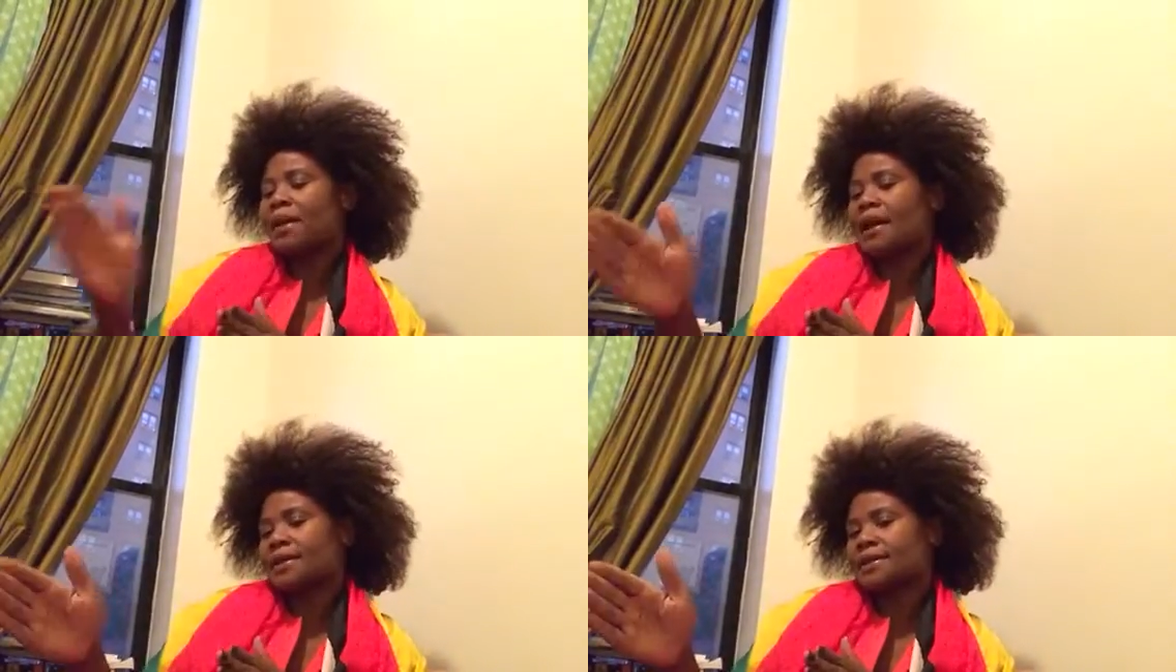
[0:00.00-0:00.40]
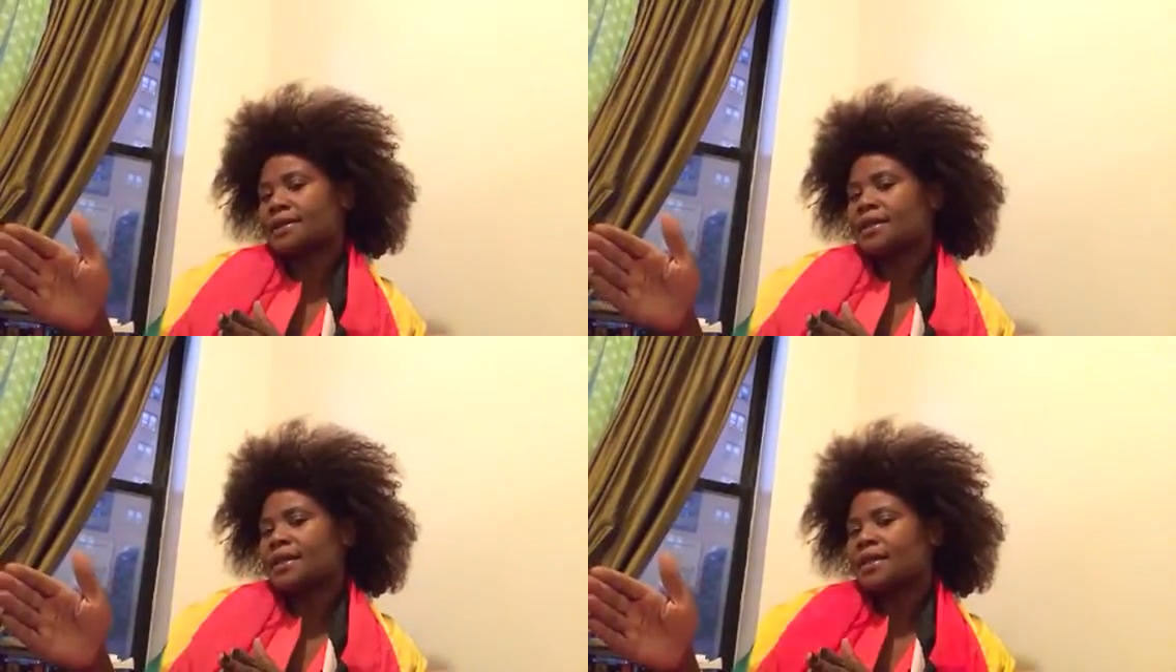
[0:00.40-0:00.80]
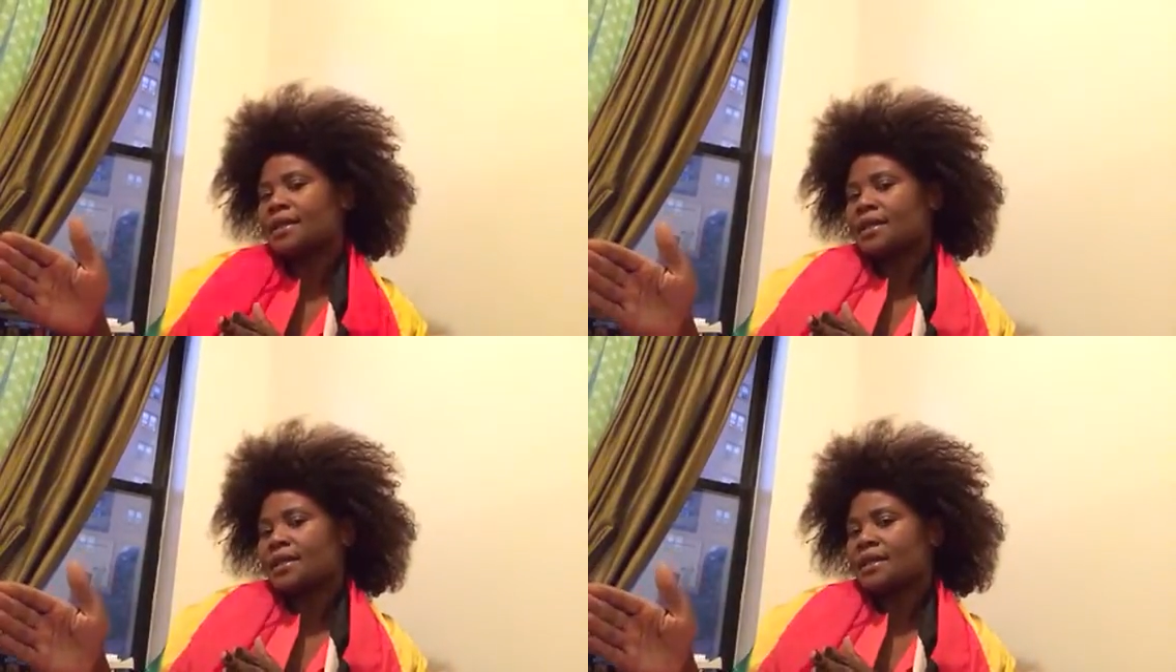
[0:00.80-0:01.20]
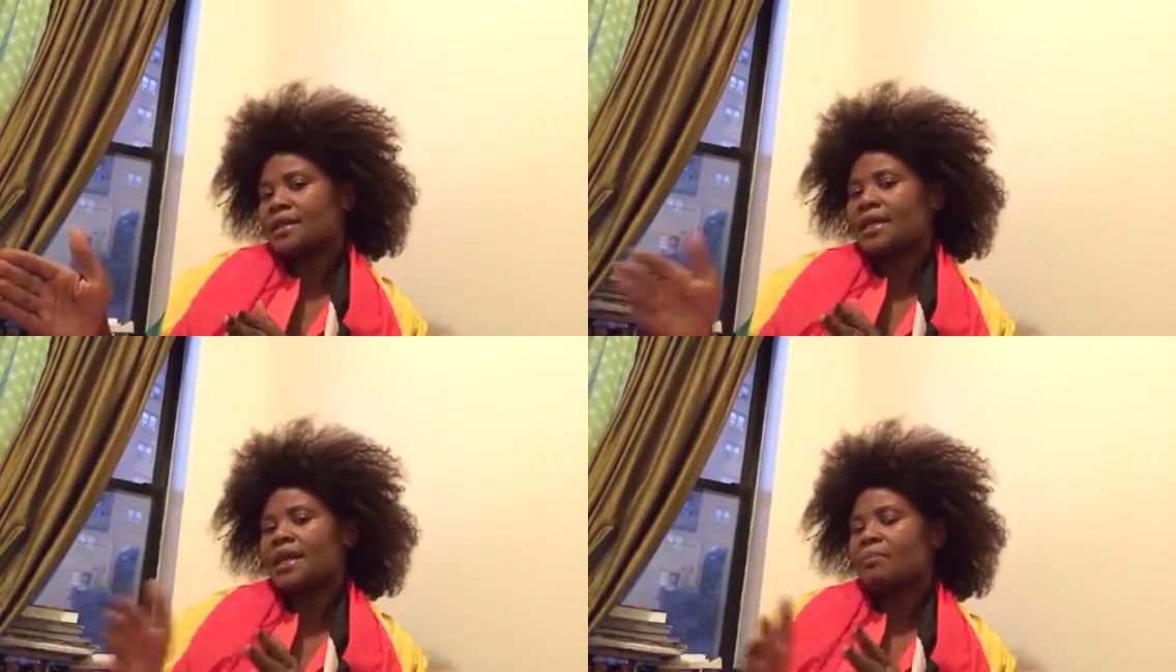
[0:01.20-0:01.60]
plus
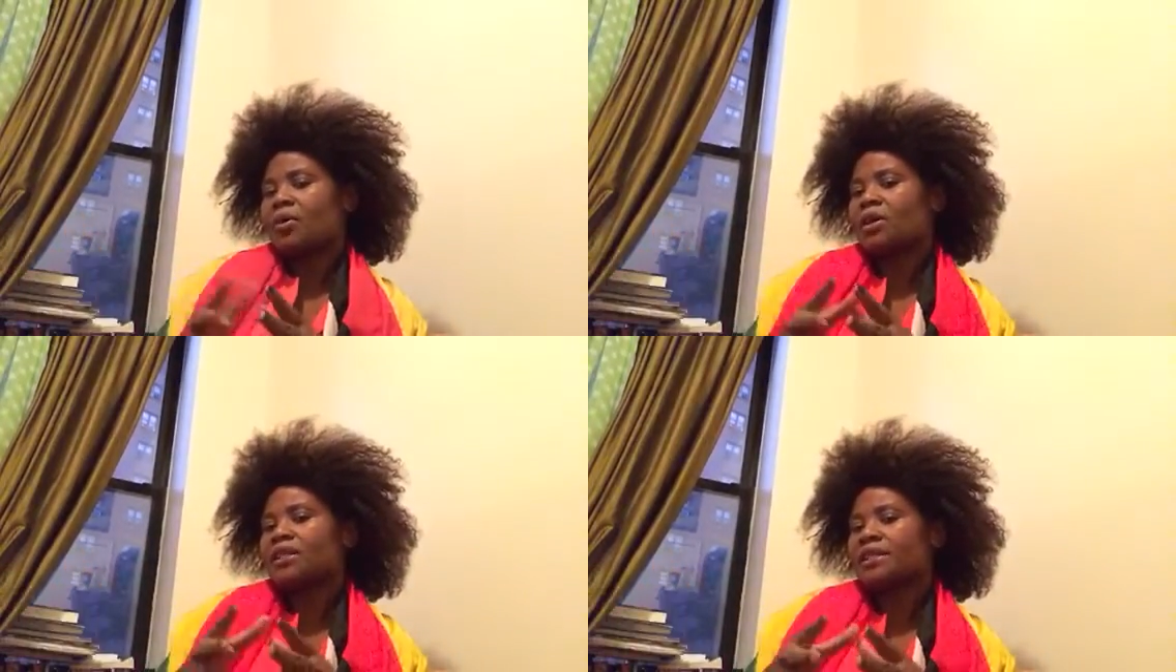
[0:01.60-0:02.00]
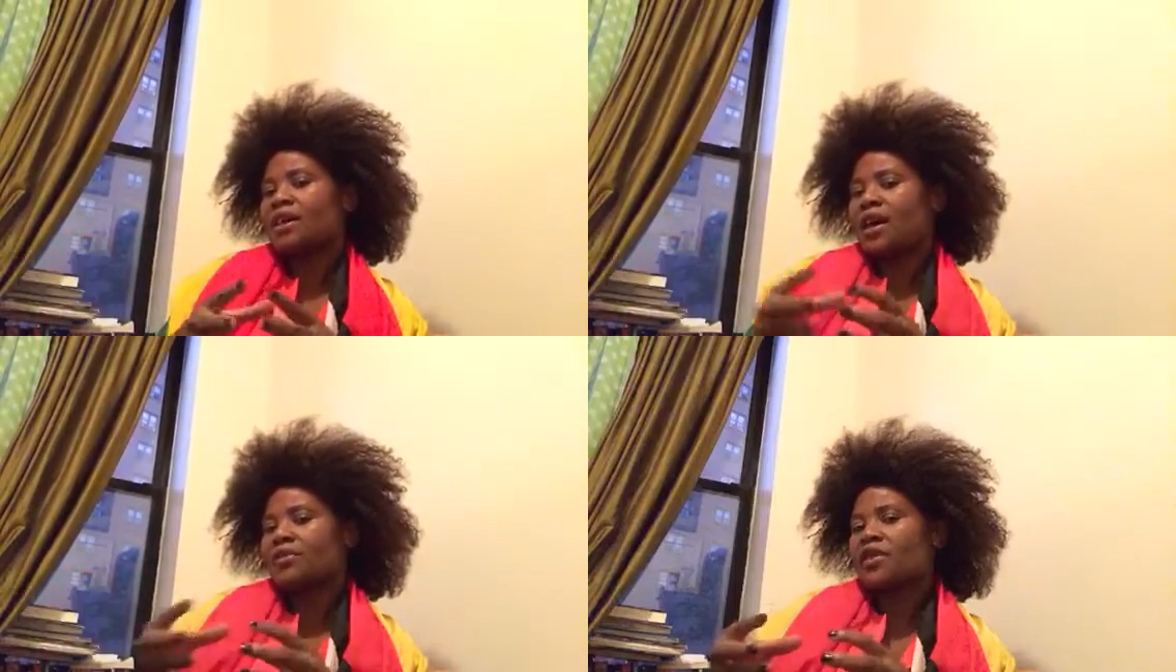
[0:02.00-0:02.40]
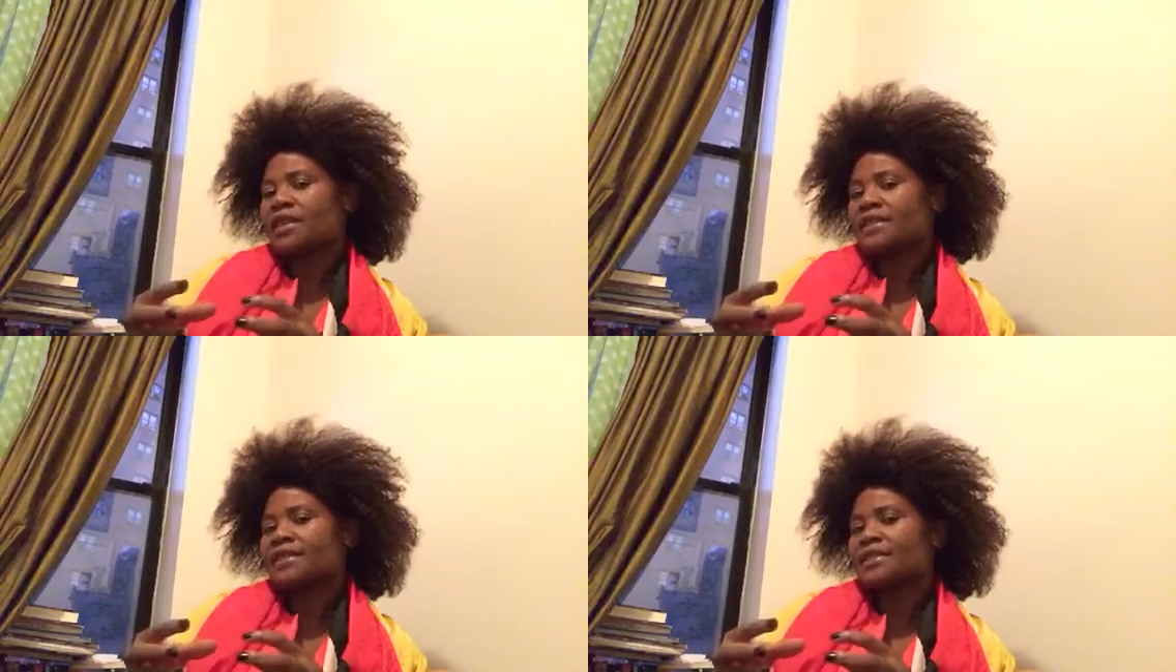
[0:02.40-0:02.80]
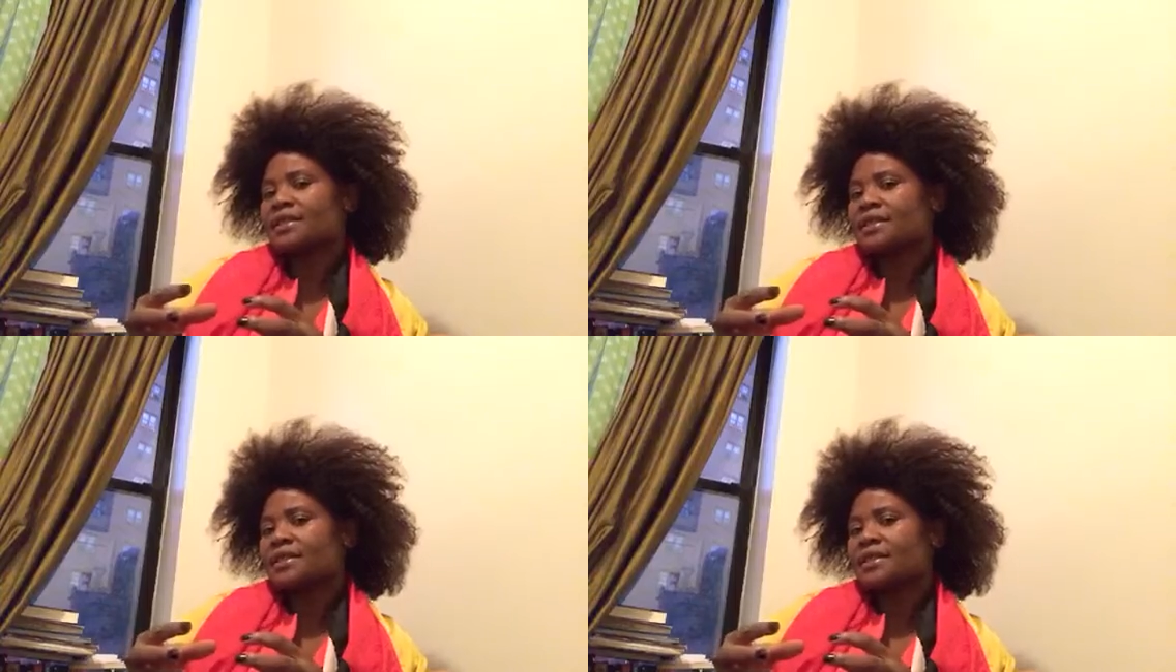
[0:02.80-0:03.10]
the political unrest.